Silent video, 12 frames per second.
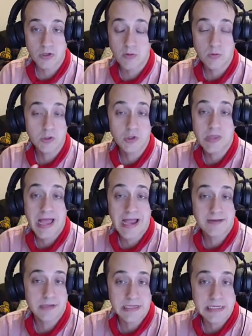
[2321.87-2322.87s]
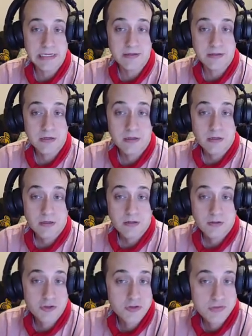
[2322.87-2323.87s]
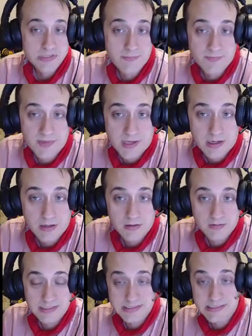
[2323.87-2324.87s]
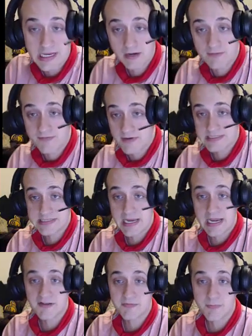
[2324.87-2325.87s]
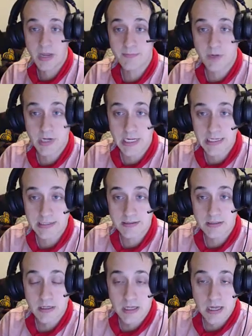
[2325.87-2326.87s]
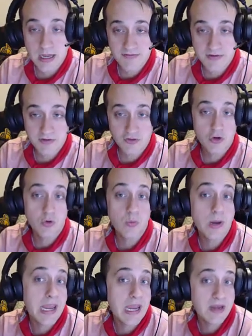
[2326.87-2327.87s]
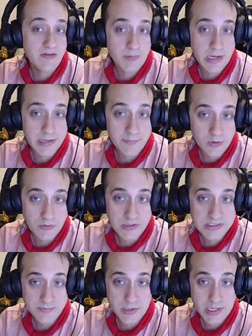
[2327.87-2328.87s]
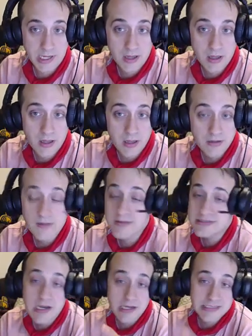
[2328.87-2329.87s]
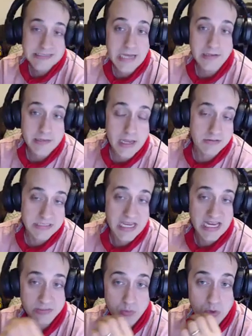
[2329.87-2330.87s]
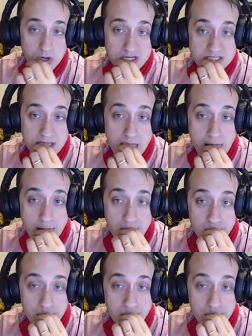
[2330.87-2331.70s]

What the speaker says: I would gladly do something that sacrificed 8 of my money if it took away 8 of my opponent's money. Now, that's not exactly how tax works,